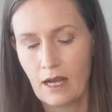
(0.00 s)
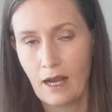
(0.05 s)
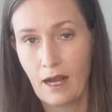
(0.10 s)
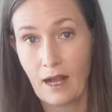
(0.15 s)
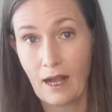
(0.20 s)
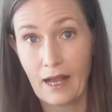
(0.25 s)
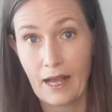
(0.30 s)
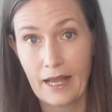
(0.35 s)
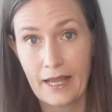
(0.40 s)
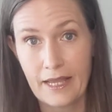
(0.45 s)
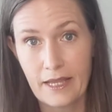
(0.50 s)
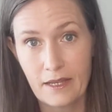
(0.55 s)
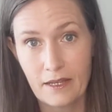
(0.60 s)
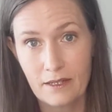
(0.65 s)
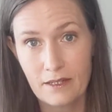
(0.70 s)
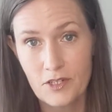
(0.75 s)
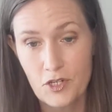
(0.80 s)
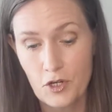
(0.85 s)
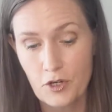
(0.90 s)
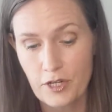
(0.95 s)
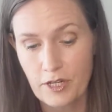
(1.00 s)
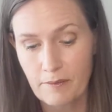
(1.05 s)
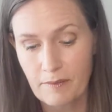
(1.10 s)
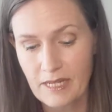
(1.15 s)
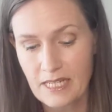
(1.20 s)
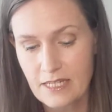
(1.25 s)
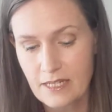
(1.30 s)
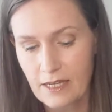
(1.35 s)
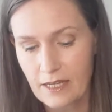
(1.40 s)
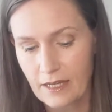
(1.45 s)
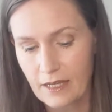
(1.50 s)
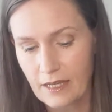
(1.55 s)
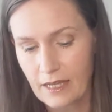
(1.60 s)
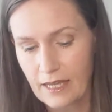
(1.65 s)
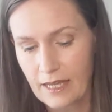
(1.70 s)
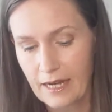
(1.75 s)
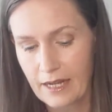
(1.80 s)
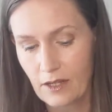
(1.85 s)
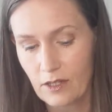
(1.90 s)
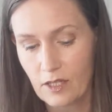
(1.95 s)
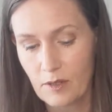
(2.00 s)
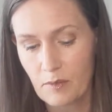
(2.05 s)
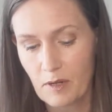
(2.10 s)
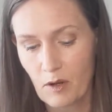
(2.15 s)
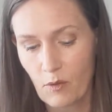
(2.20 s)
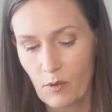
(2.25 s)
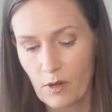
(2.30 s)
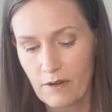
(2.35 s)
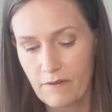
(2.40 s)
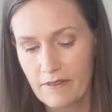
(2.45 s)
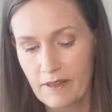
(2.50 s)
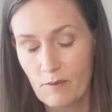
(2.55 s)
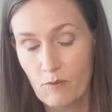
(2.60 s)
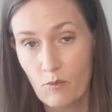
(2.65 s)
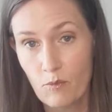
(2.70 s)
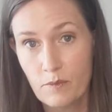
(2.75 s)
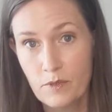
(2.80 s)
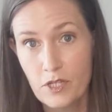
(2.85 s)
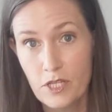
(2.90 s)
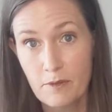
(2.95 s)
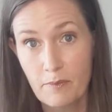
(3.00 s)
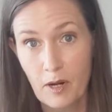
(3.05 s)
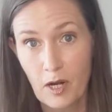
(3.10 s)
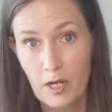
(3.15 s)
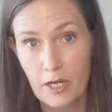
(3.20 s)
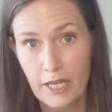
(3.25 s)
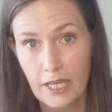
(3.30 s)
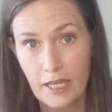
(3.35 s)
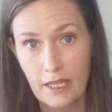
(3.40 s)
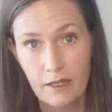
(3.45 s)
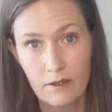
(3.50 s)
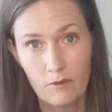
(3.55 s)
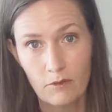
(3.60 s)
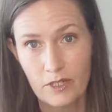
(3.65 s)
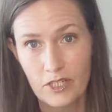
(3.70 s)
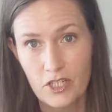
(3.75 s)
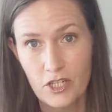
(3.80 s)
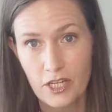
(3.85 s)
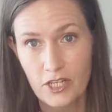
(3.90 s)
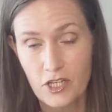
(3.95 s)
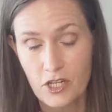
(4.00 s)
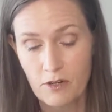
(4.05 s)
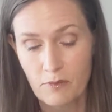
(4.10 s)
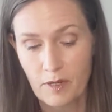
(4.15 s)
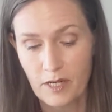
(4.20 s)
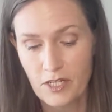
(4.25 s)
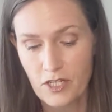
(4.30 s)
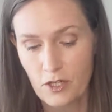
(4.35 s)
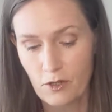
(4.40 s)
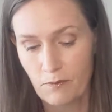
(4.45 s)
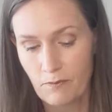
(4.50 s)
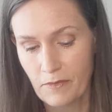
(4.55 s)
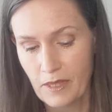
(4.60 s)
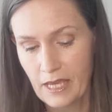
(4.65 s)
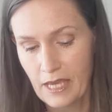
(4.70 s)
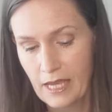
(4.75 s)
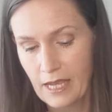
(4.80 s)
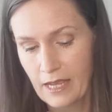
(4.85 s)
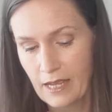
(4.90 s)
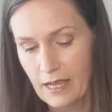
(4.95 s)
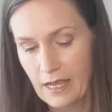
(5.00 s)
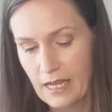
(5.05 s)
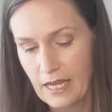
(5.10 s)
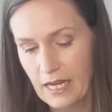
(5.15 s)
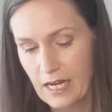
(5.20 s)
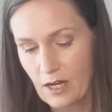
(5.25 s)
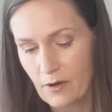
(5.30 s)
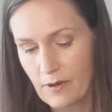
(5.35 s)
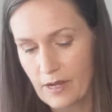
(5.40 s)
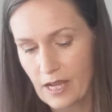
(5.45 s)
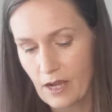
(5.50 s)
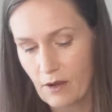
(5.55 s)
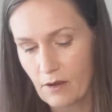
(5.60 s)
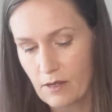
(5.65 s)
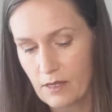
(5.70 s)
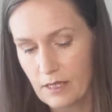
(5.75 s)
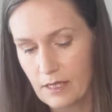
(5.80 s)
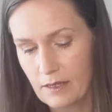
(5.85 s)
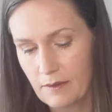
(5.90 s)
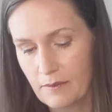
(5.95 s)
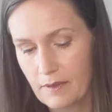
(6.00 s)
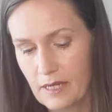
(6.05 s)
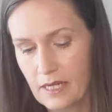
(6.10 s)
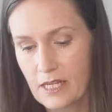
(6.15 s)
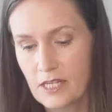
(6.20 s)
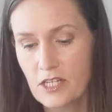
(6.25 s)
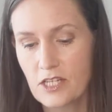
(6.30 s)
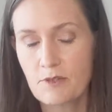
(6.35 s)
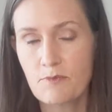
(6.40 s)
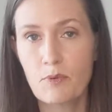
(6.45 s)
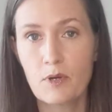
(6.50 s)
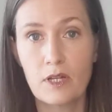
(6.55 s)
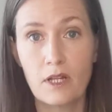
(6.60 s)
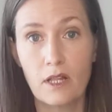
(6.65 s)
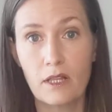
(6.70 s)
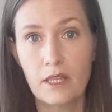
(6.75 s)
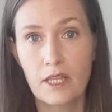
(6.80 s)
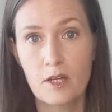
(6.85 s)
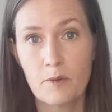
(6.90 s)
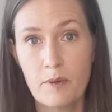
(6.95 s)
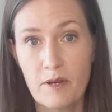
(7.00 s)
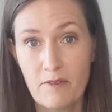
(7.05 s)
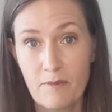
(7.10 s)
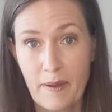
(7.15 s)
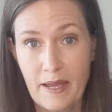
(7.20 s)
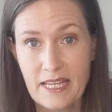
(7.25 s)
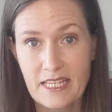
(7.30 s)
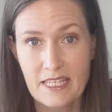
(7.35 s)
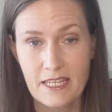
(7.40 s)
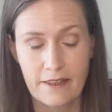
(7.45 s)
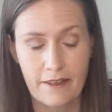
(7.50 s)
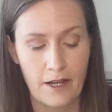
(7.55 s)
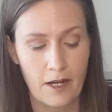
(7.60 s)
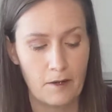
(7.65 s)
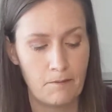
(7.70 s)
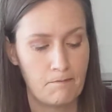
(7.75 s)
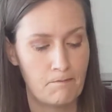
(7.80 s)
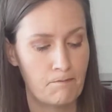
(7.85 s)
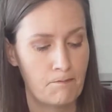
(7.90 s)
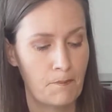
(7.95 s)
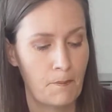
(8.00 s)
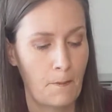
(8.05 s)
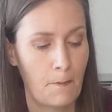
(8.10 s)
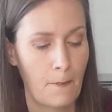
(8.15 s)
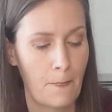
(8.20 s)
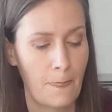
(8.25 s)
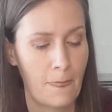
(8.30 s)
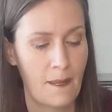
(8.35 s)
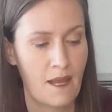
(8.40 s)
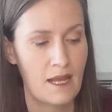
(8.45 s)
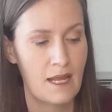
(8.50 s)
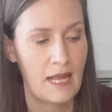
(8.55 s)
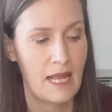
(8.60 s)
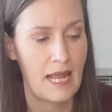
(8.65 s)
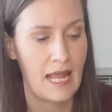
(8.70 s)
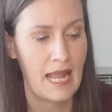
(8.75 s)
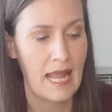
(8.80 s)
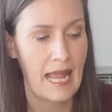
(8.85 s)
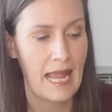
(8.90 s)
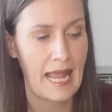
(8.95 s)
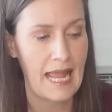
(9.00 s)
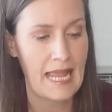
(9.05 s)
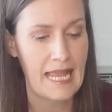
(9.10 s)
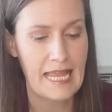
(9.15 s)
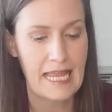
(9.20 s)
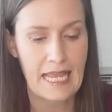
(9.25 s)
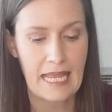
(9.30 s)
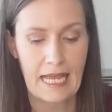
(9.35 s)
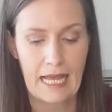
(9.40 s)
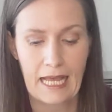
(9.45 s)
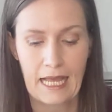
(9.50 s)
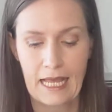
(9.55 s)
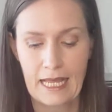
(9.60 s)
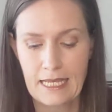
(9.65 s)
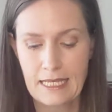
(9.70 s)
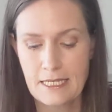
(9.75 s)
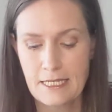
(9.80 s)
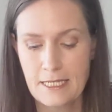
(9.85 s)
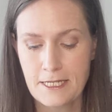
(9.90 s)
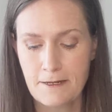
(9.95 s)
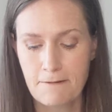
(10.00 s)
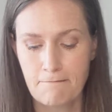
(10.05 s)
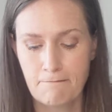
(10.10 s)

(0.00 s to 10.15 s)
I dirtied my stick and I only brought one of them to the party, which I should have brought 2. Here we go. Just put a little bit of base in there, and